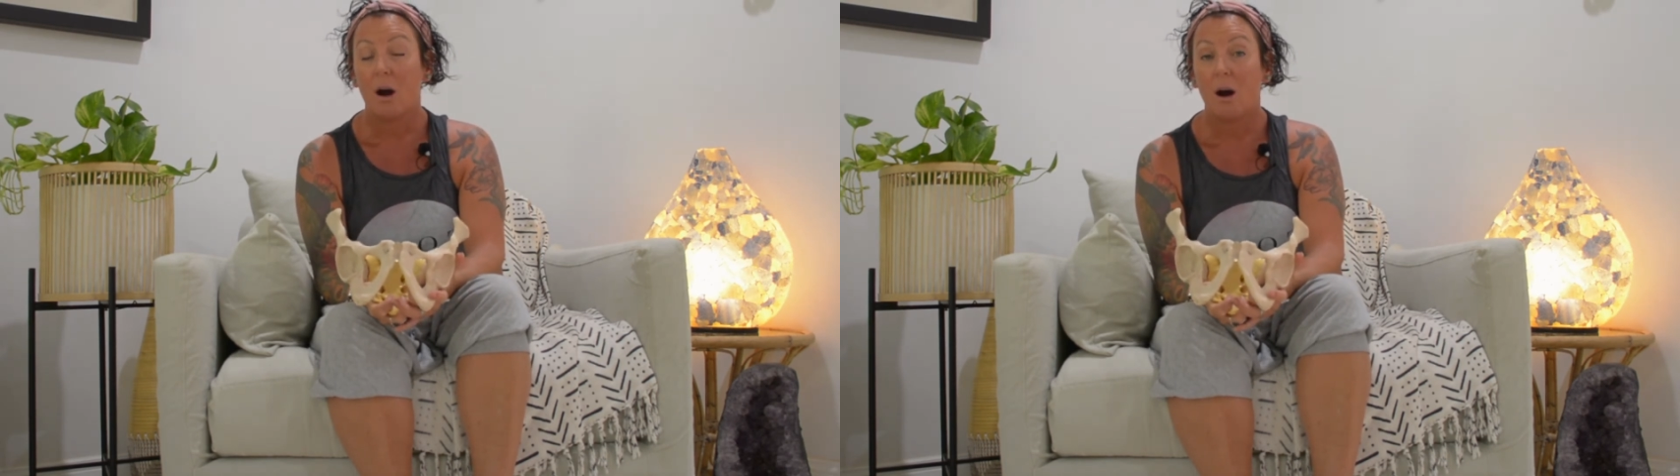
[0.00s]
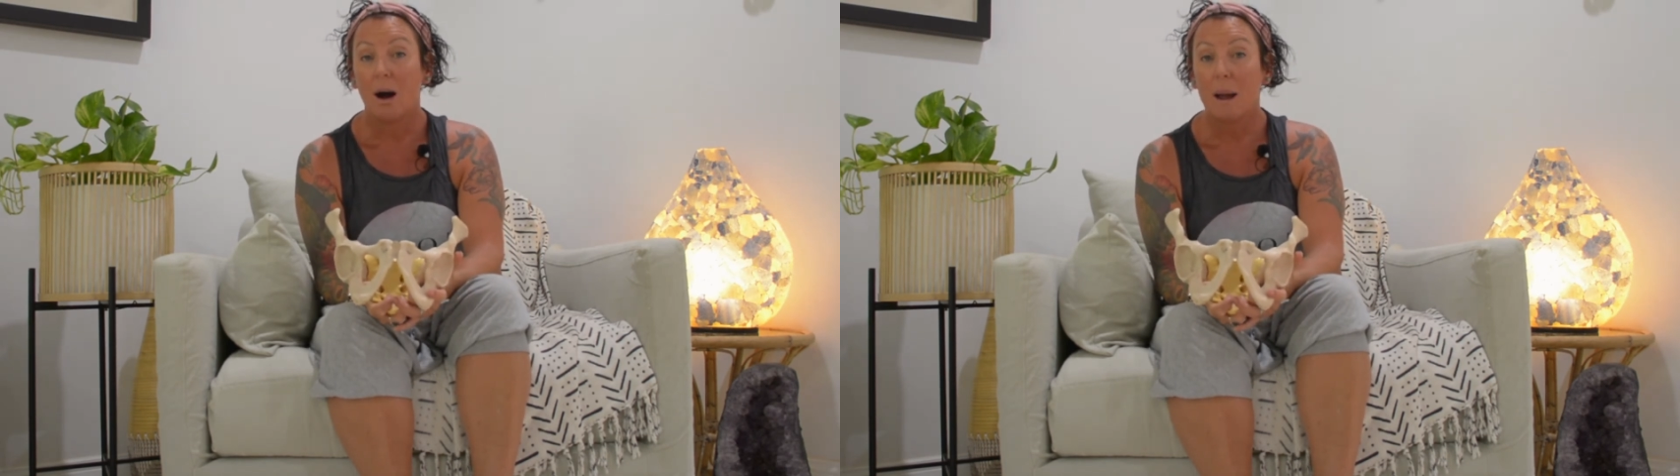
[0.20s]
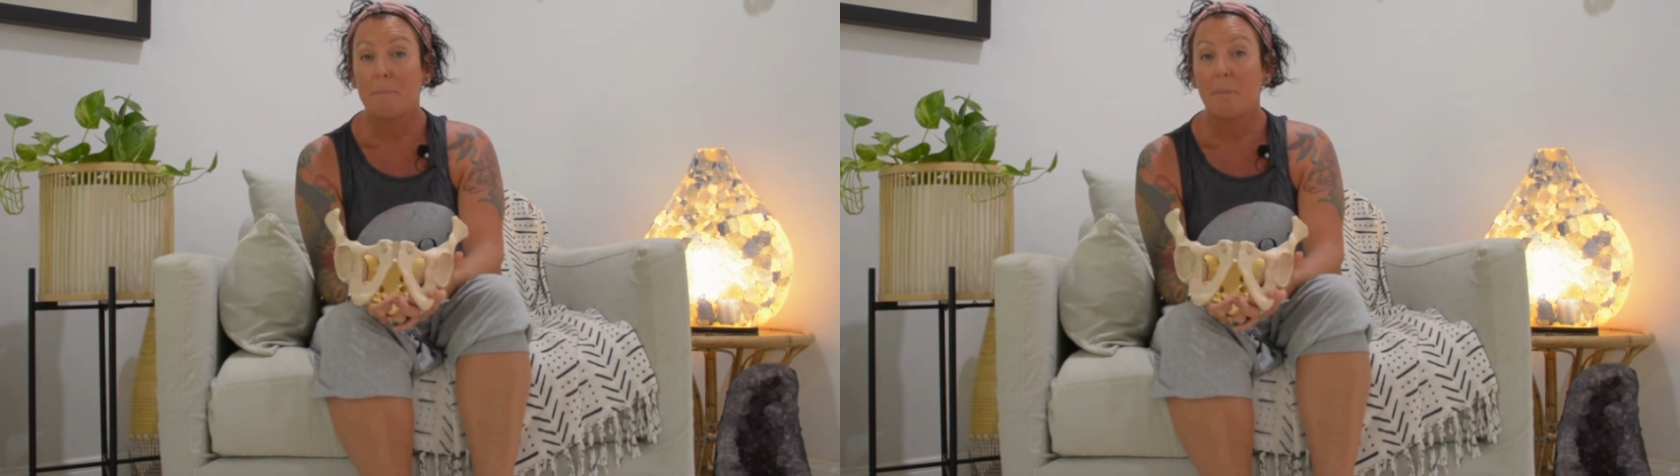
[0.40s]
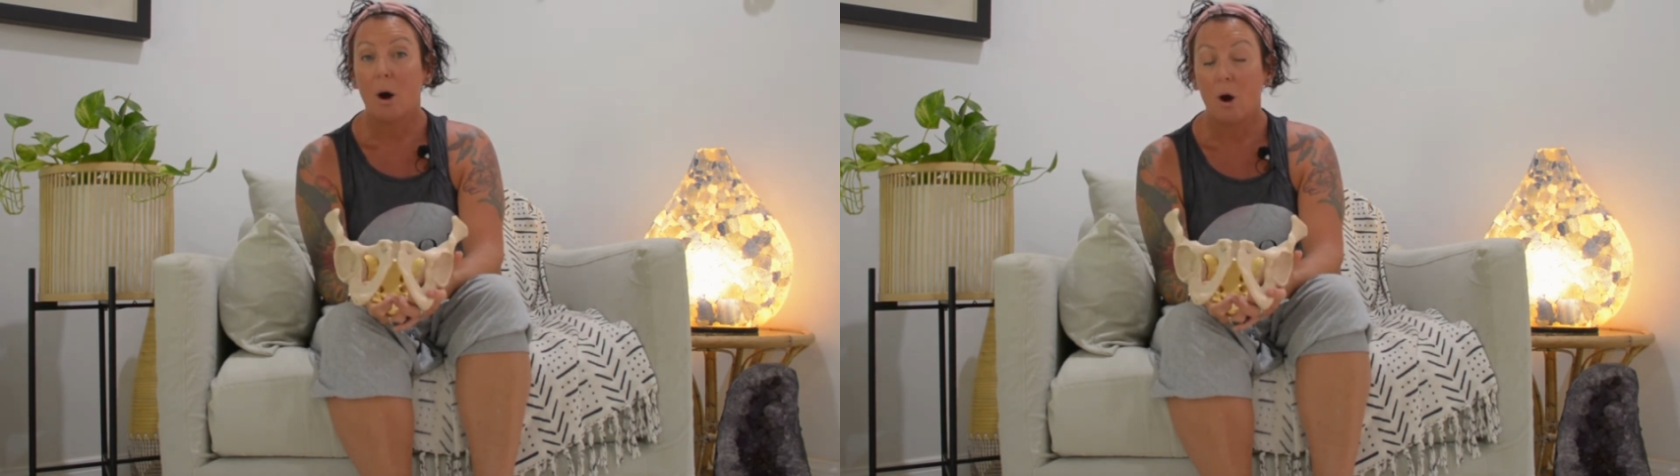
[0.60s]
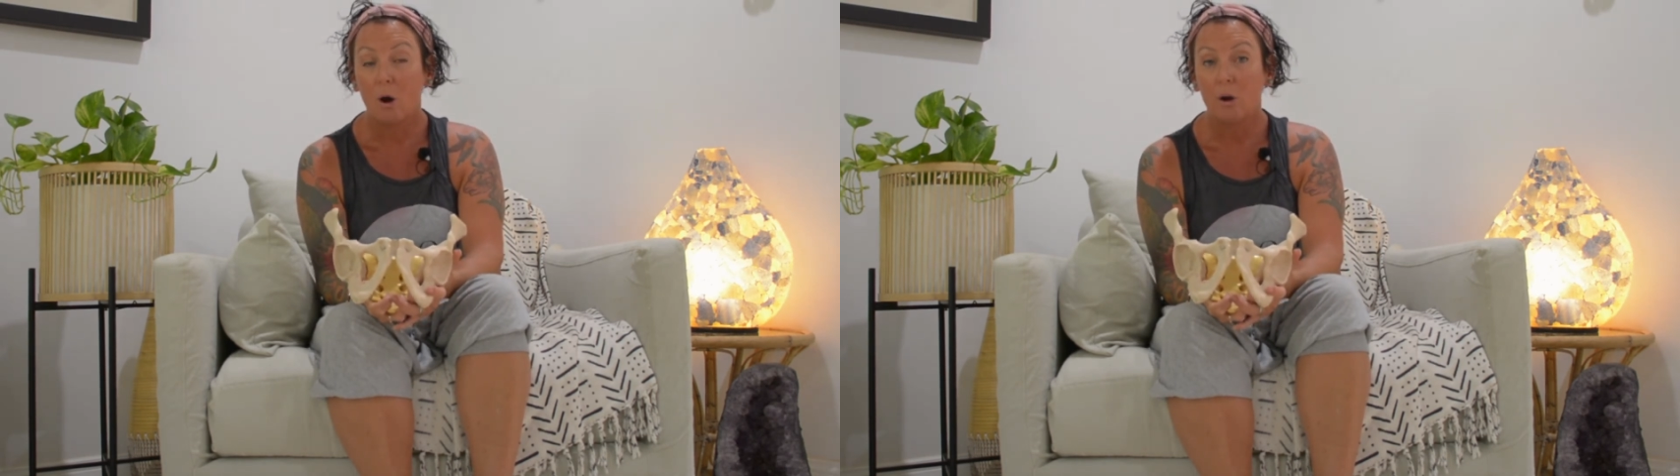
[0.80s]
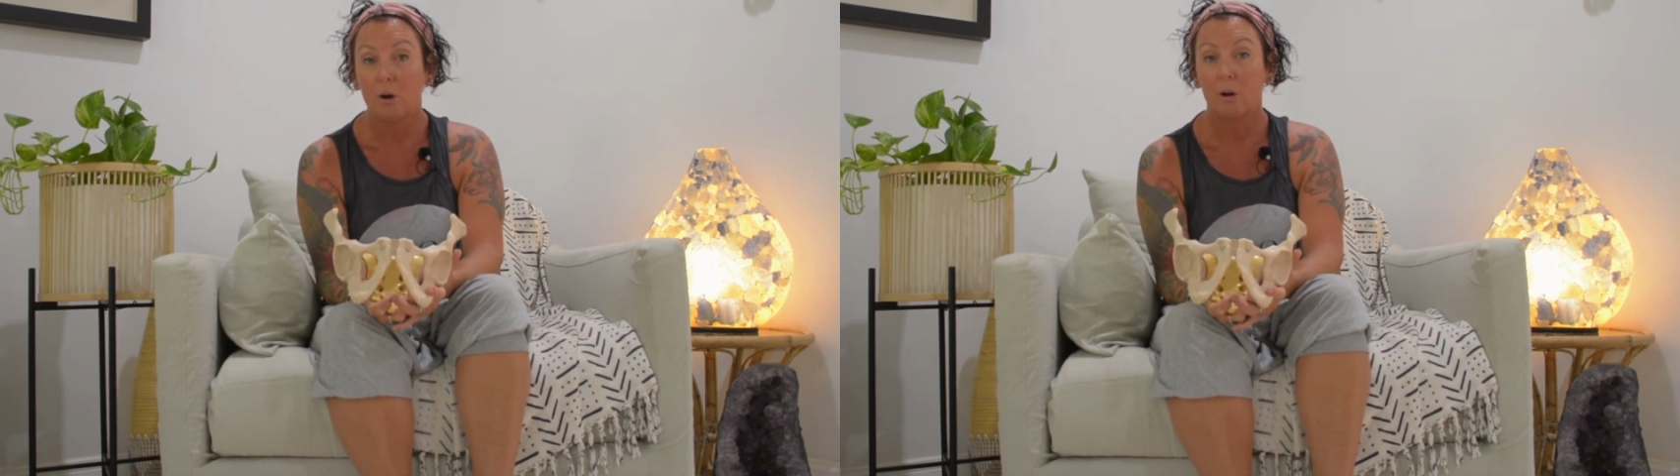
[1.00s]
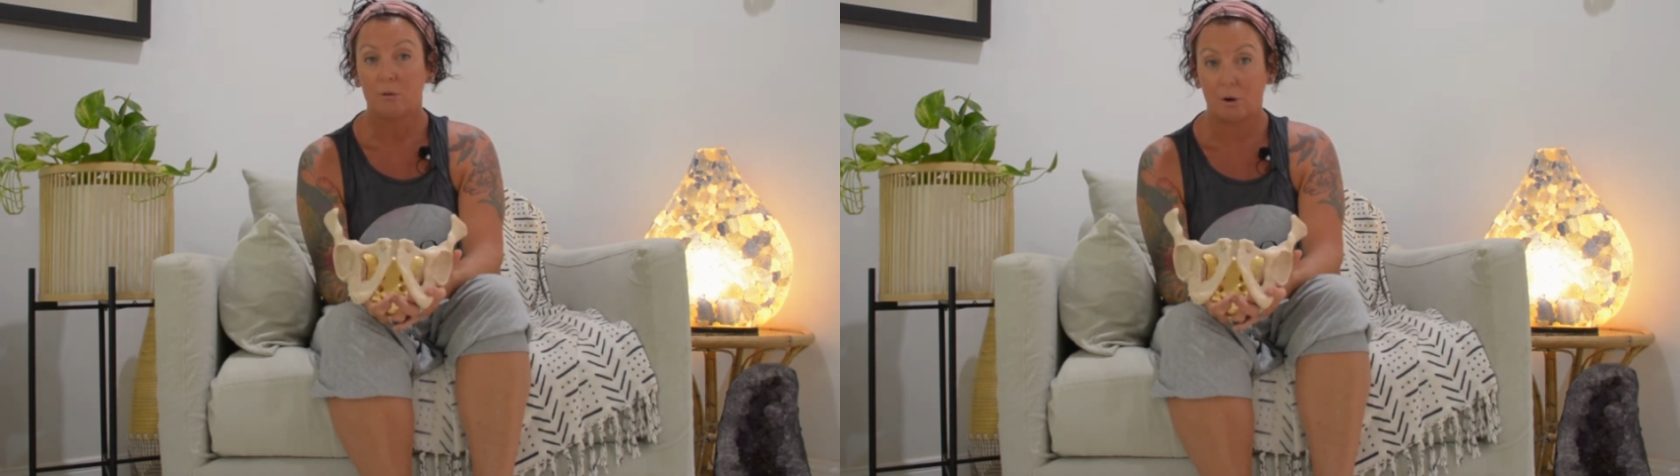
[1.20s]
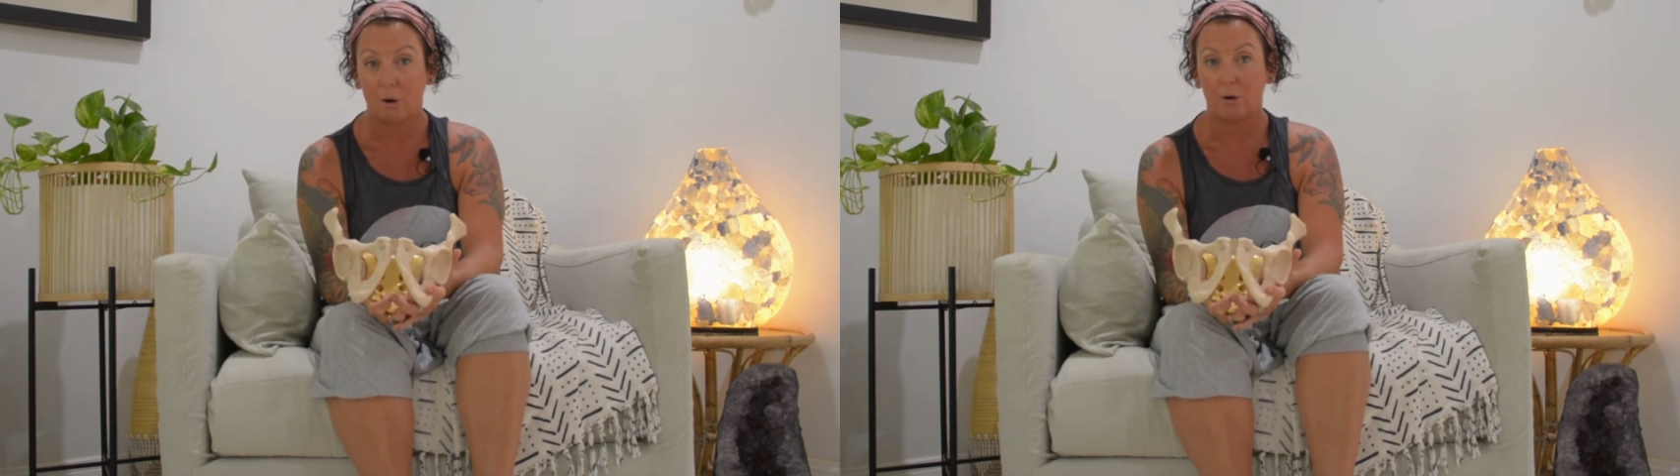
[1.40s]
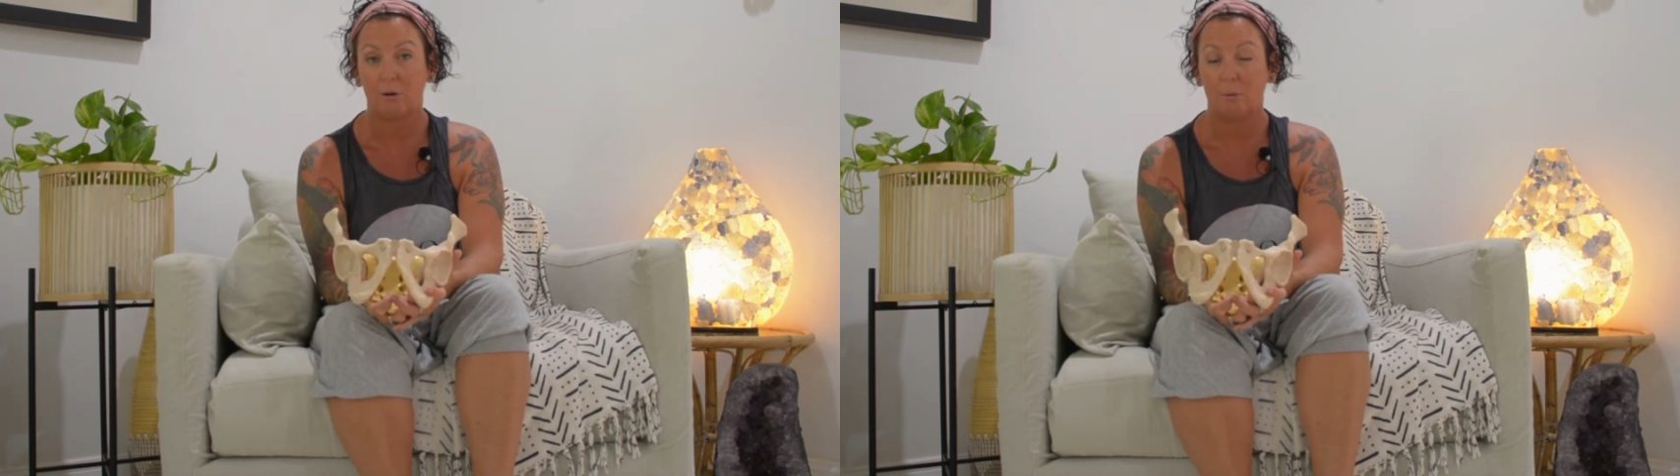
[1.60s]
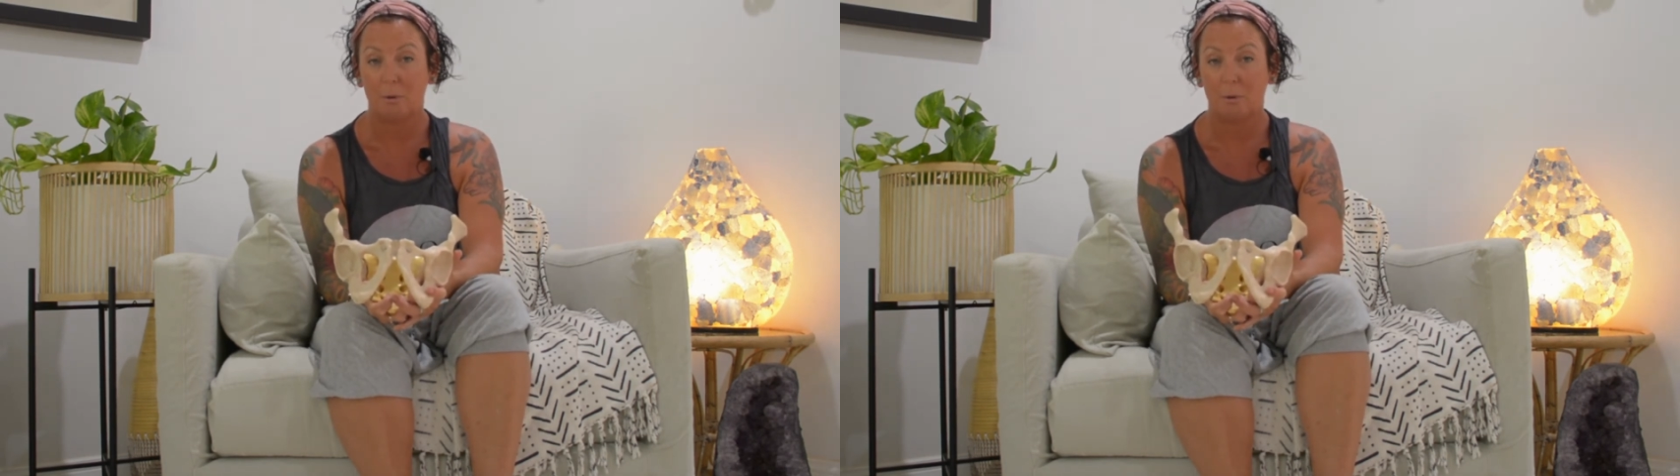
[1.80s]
hypotoned